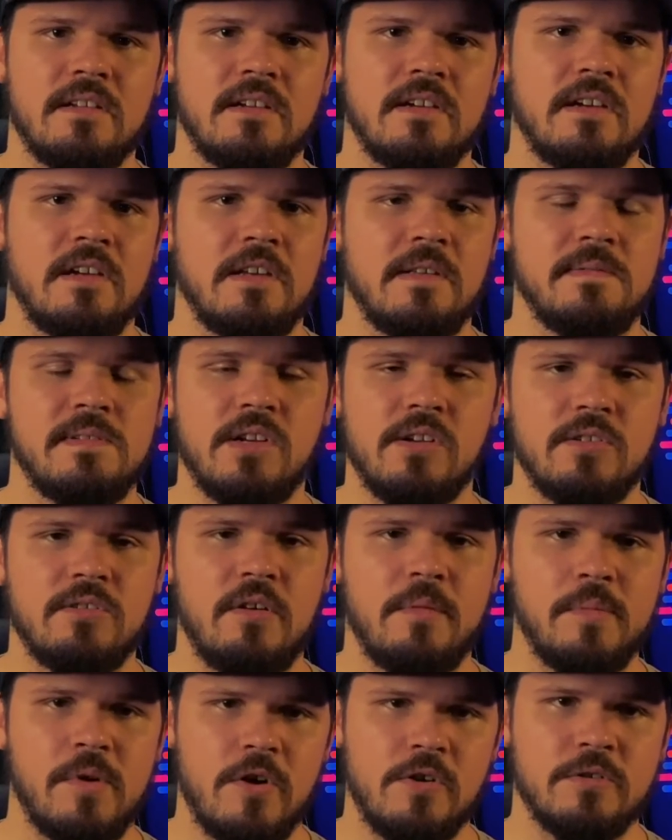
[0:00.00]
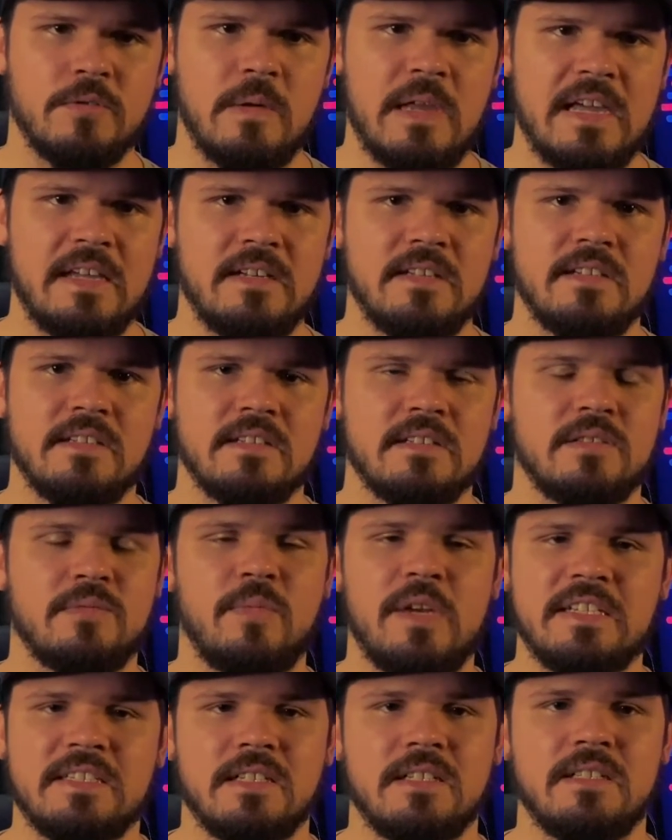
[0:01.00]
If you don't know what Postman is, it's
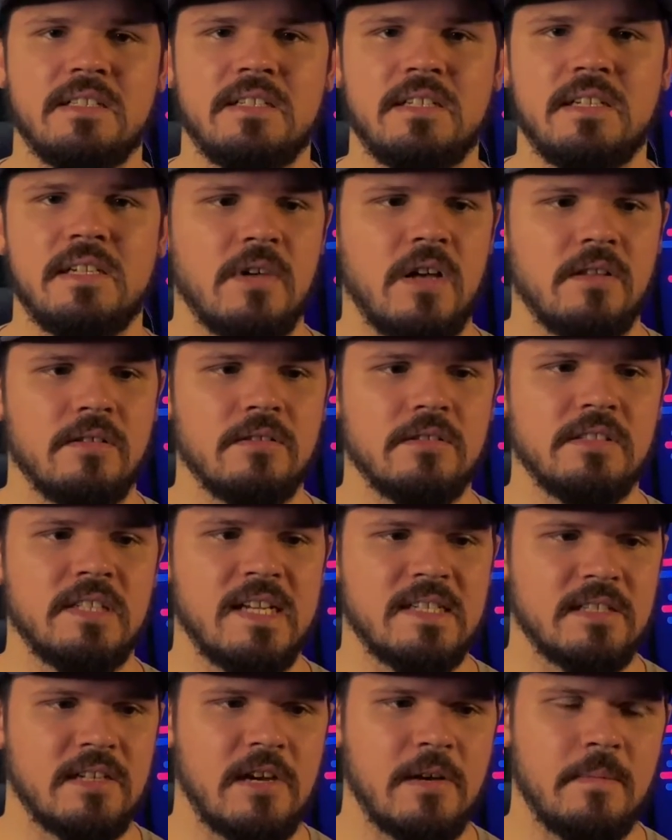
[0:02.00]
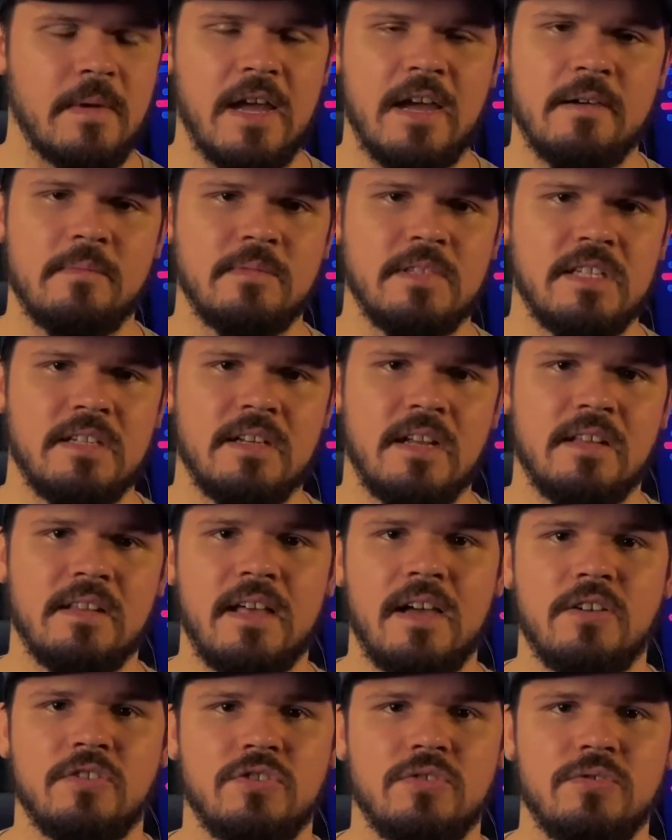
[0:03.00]
basically a little desktop app that
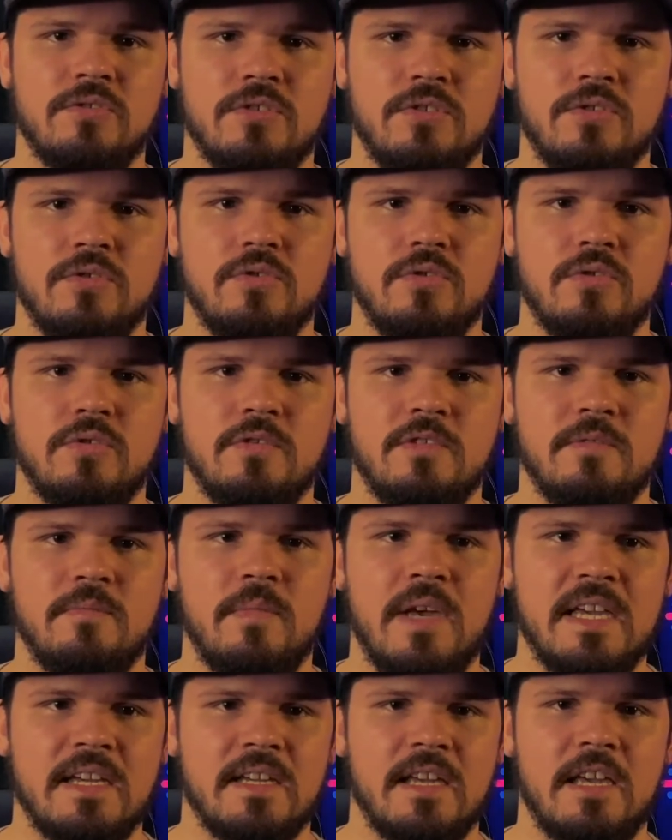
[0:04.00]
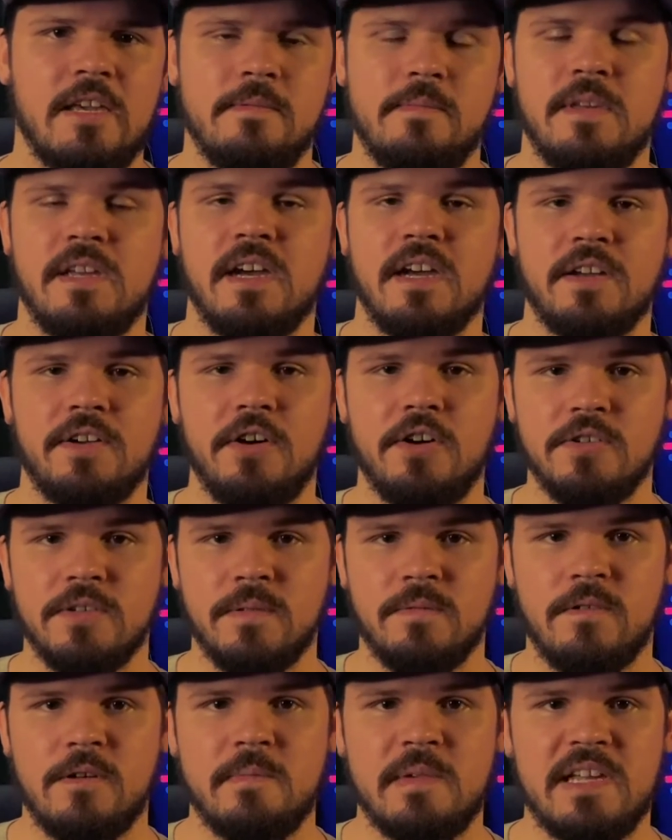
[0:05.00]
allows you to make API calls
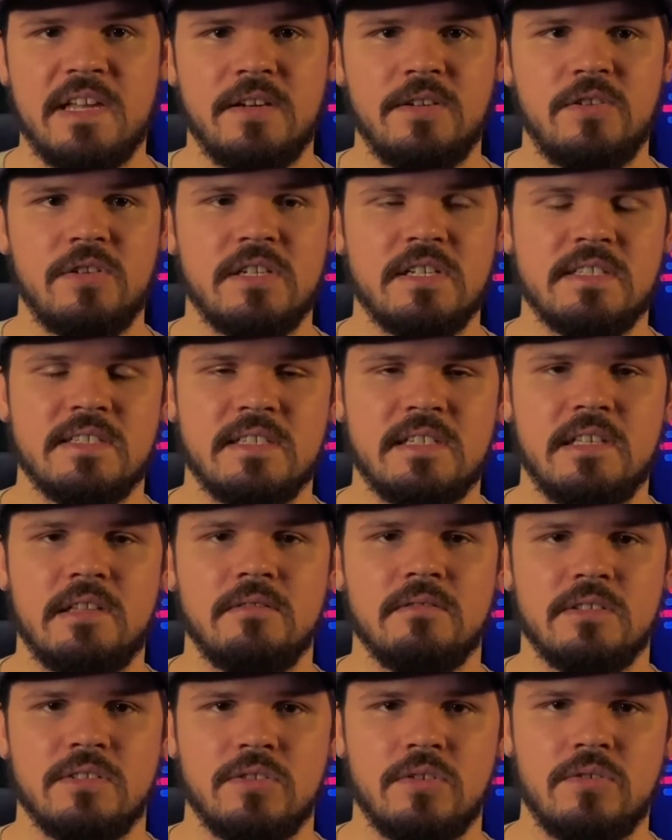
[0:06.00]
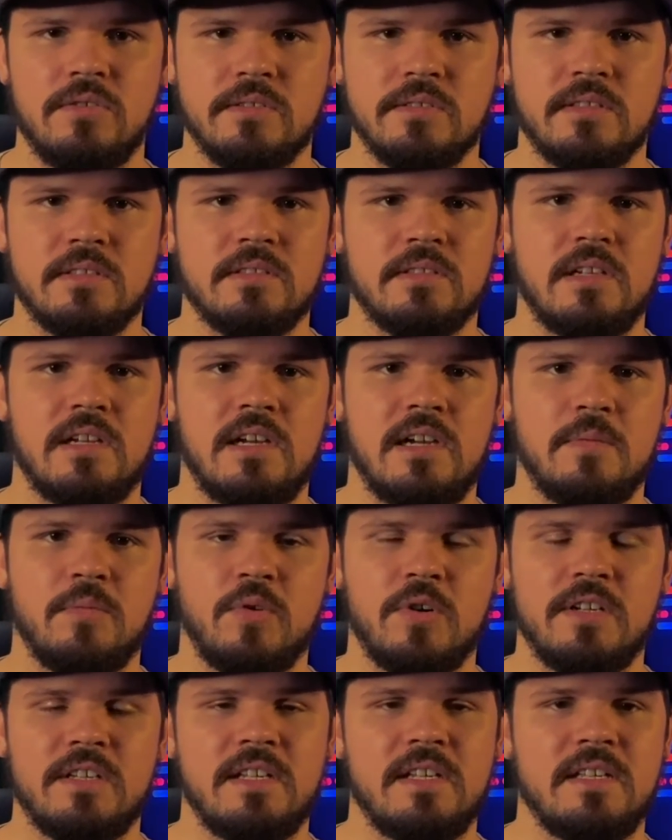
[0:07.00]
from it, and you can see the results
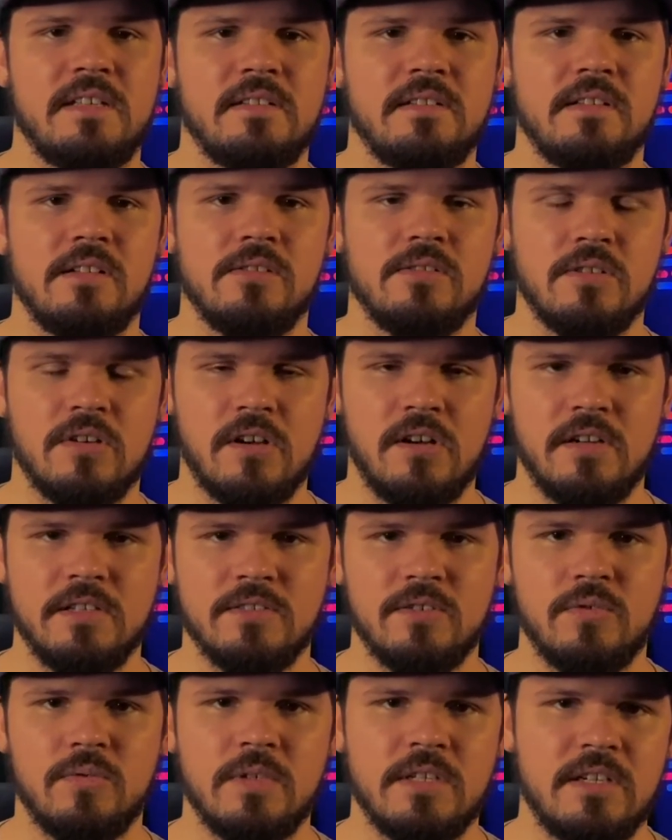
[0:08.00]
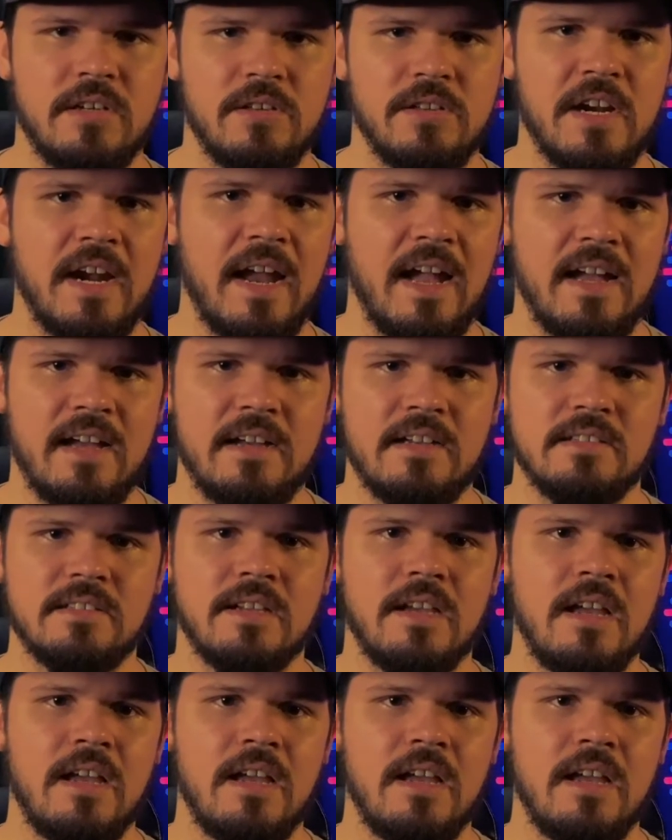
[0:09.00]
printed in the little console window that it has.